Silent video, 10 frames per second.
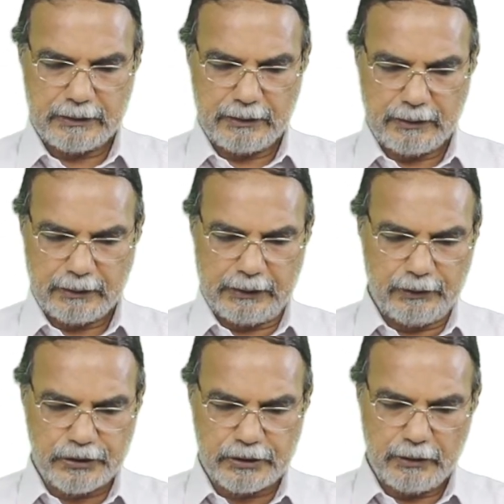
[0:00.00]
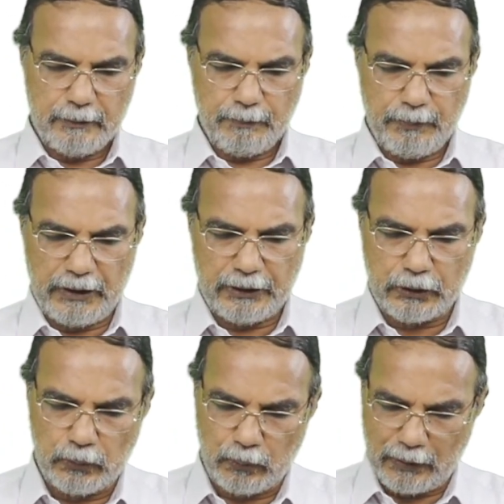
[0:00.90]
gives P,
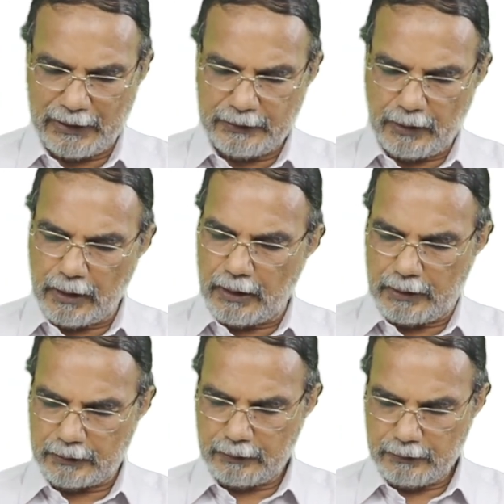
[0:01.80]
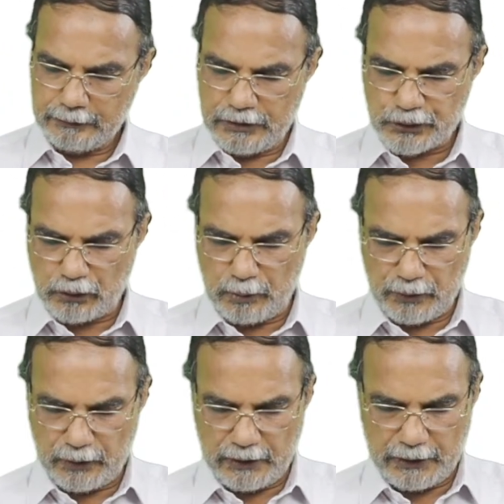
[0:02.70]
Q, and R. This compound
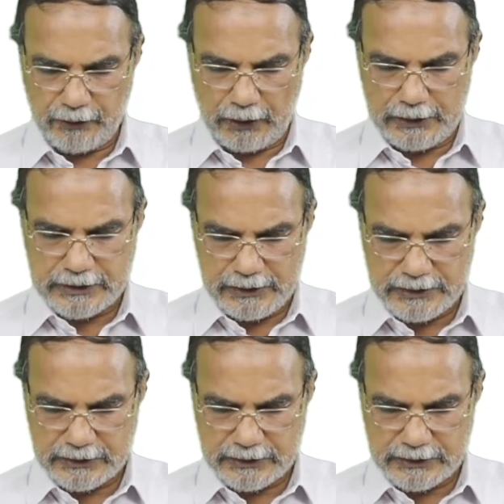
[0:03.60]
on hydrolysis,